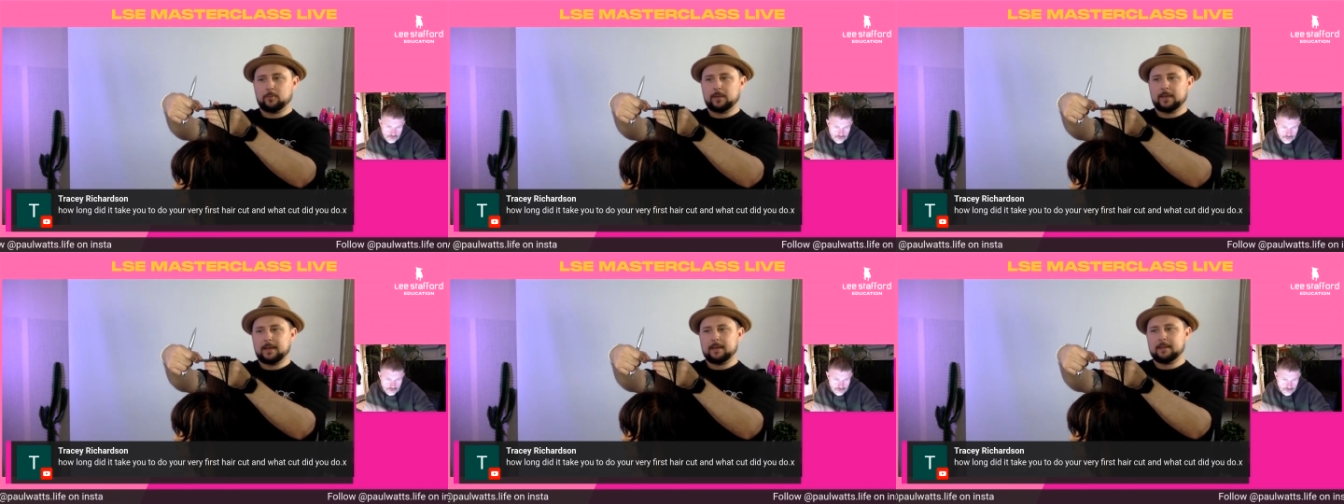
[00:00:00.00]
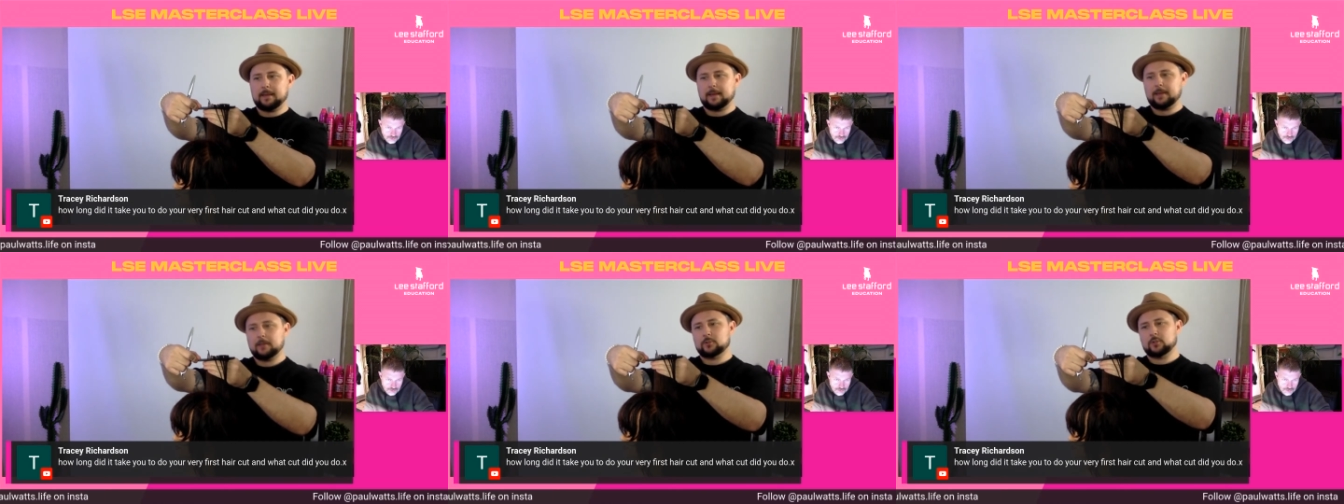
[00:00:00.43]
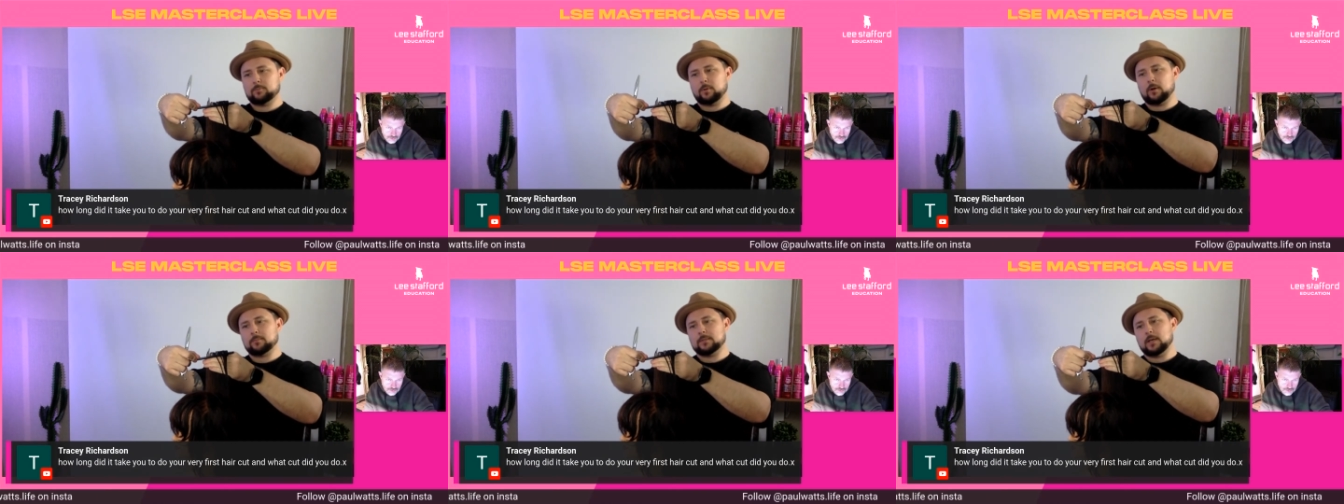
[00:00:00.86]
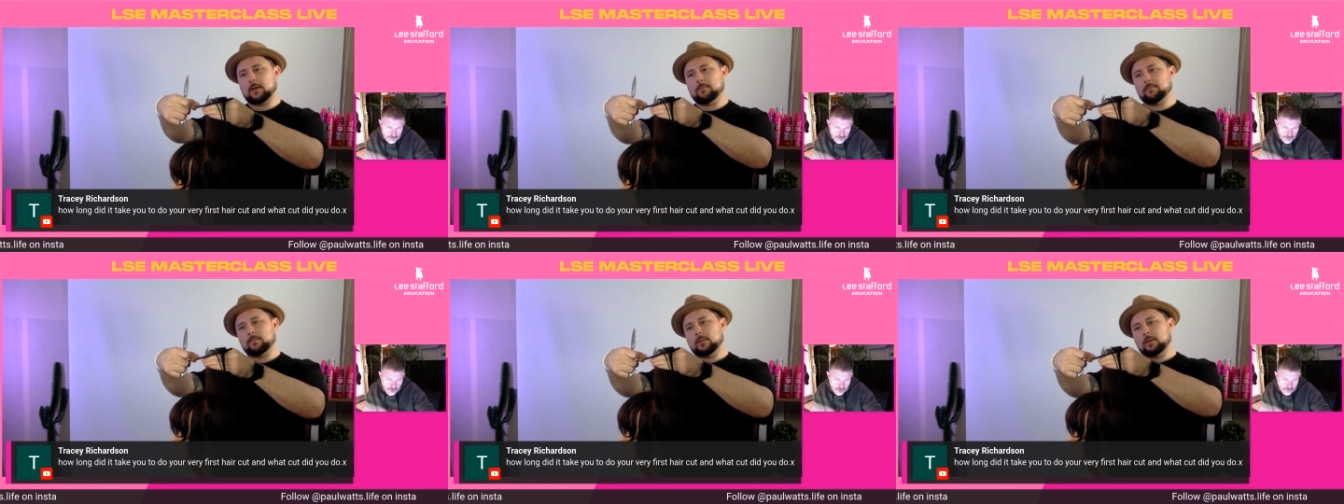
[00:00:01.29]
bit of hair there just popped
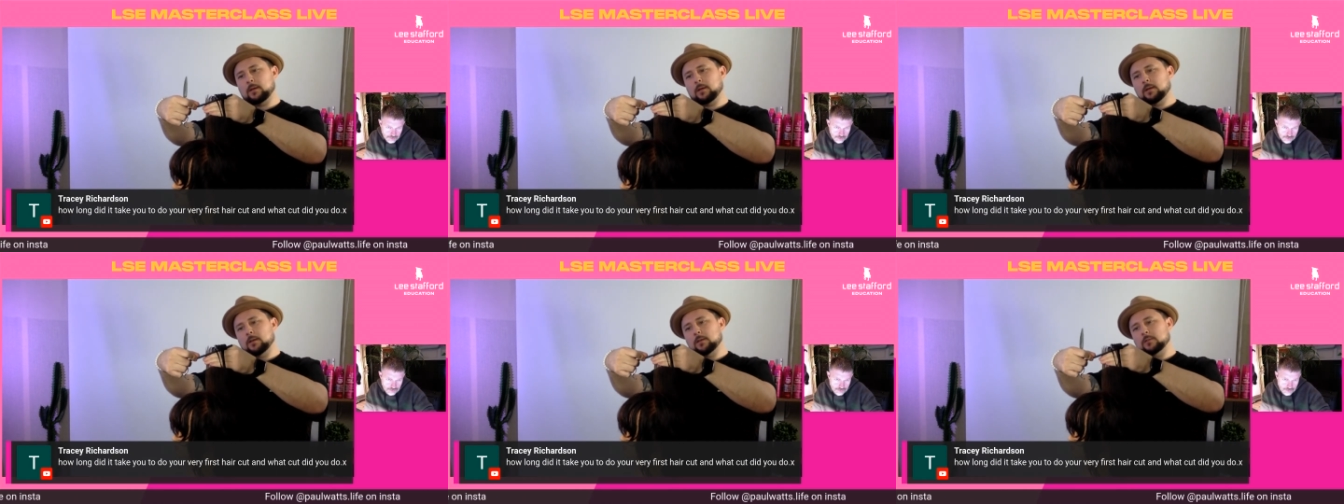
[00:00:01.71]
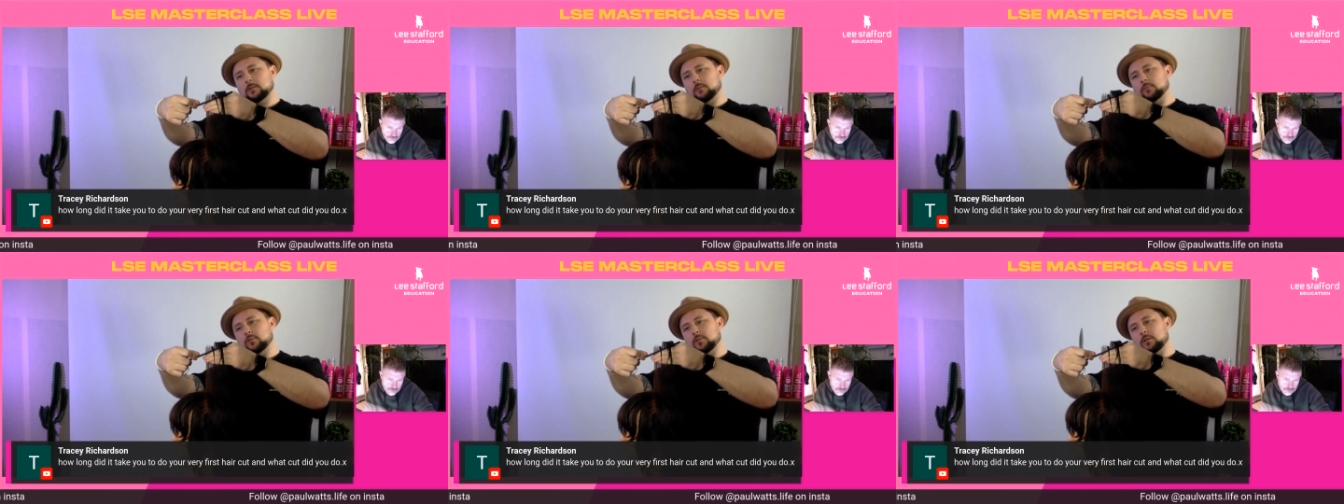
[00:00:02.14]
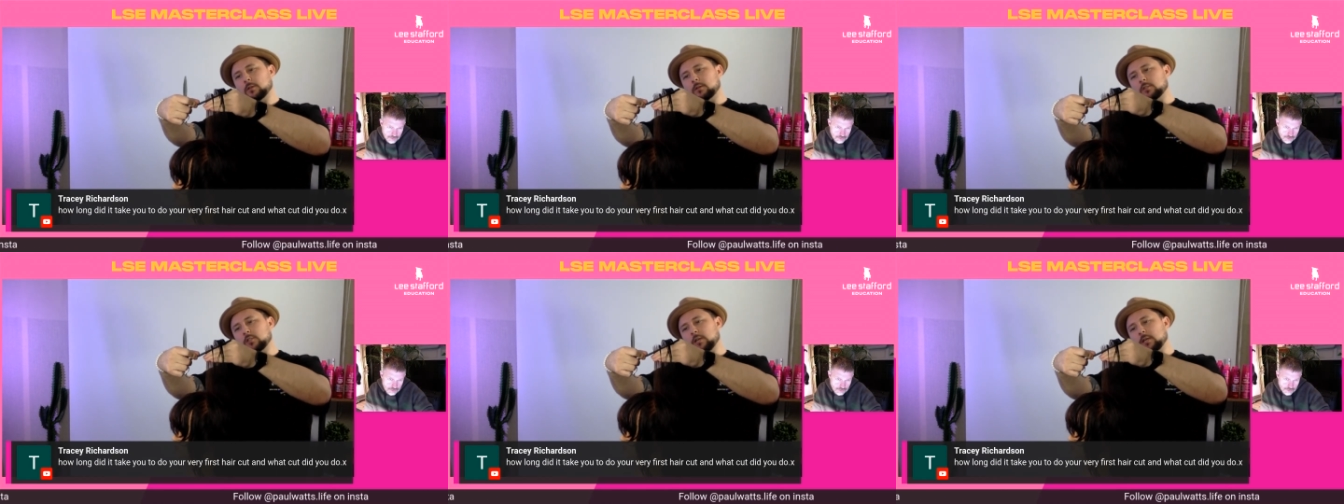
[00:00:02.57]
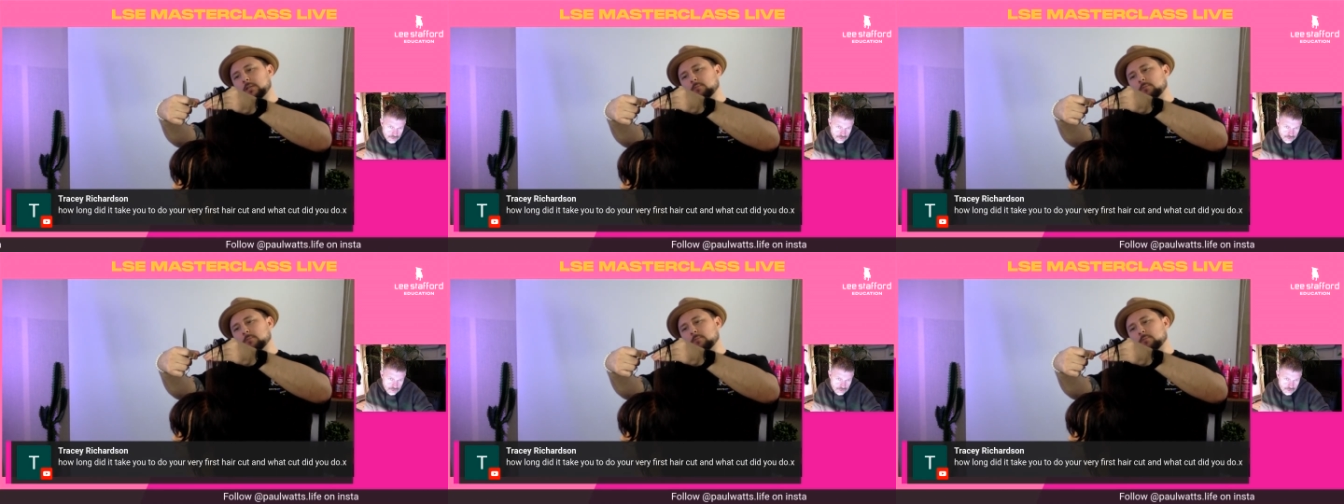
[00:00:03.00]
up. So I'm just going to change